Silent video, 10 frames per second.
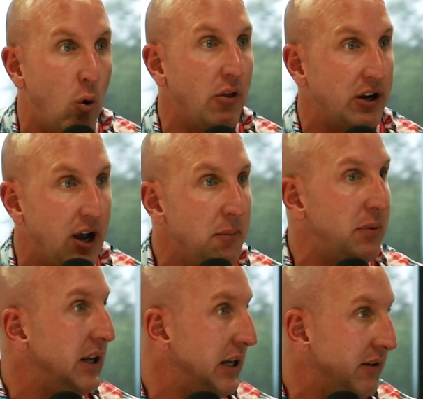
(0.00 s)
for the
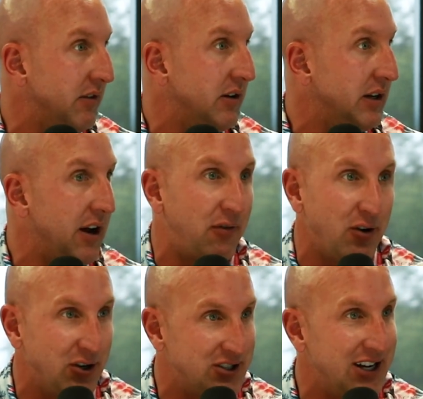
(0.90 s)
company even. Yeah,
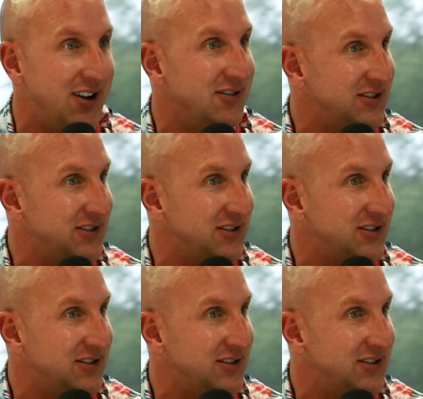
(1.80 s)
for yourselves.